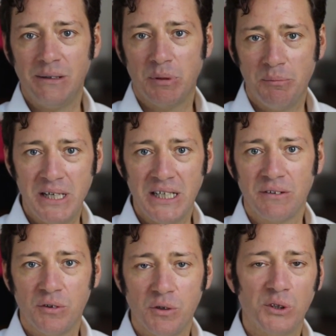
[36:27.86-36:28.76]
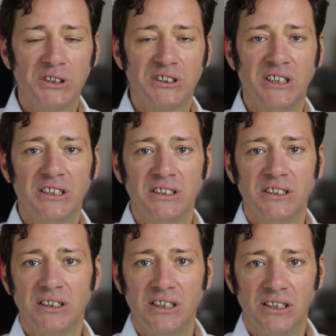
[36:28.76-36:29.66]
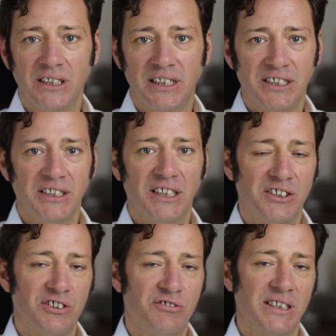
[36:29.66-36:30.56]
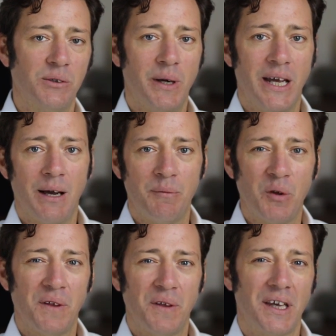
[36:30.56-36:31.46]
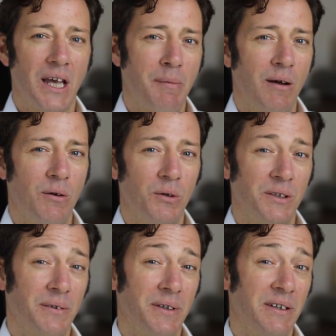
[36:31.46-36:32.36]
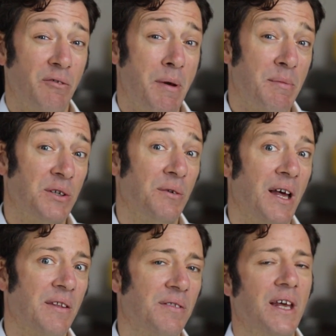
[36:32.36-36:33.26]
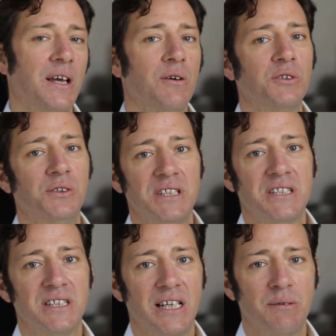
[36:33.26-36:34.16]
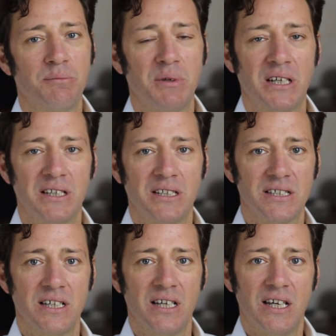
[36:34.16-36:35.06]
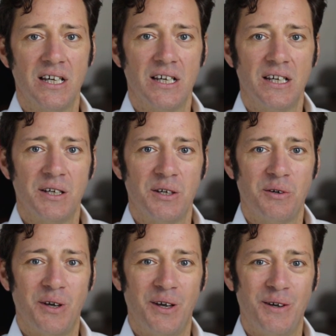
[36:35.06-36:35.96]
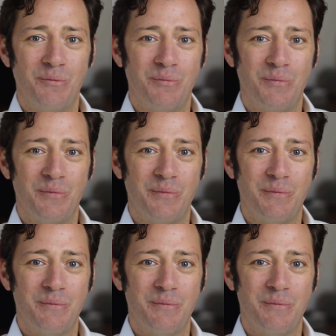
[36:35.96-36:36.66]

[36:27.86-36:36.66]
deep, meaningful work done in an undistracted way. I'm not thinking about, oh, do I need to remember to do that thing or do this thing, because um,